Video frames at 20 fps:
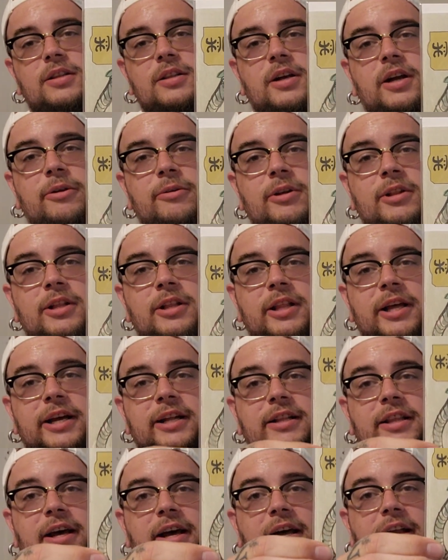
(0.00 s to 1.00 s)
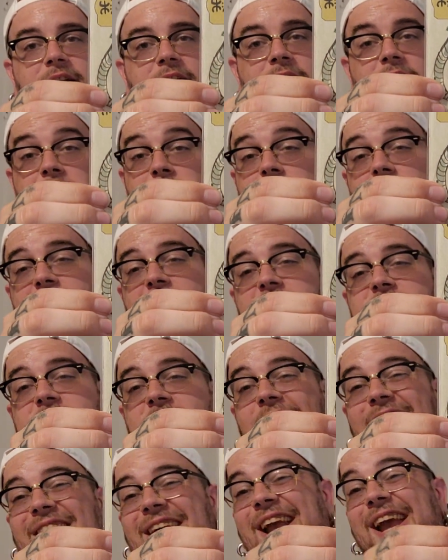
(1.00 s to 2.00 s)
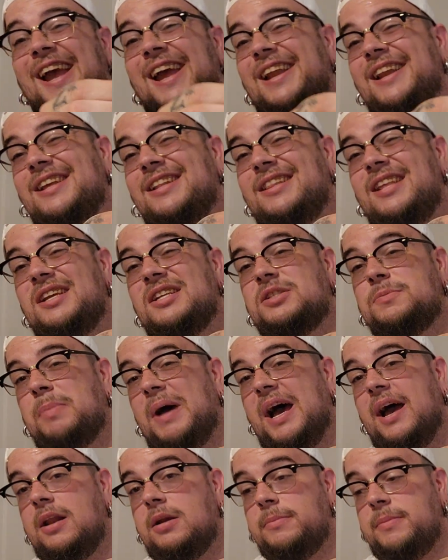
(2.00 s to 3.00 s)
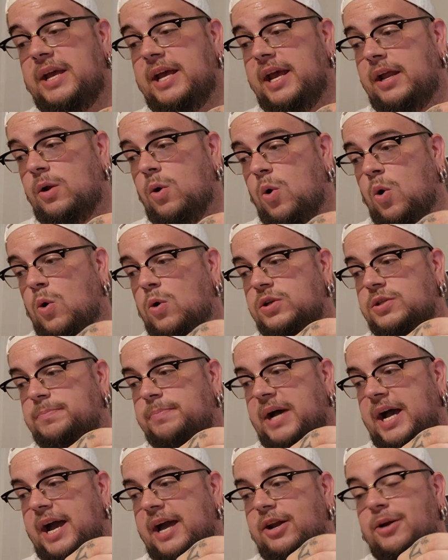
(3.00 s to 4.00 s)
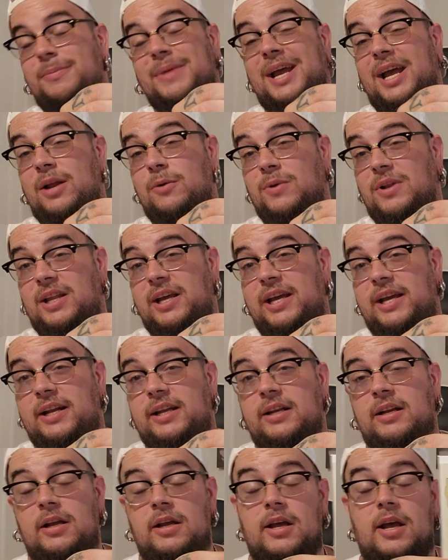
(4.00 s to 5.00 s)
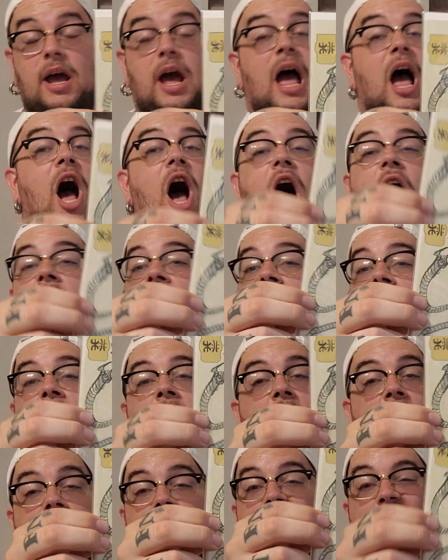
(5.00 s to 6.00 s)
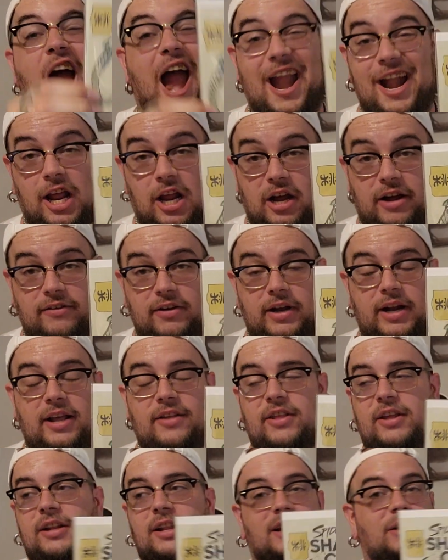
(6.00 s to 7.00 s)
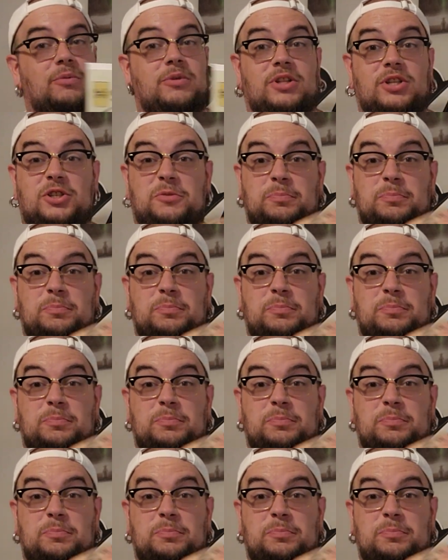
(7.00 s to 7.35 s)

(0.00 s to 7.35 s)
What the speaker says: I really like that. Like I said, I like anything Spider-Man or Spider-Man related. Any of it. And then like with the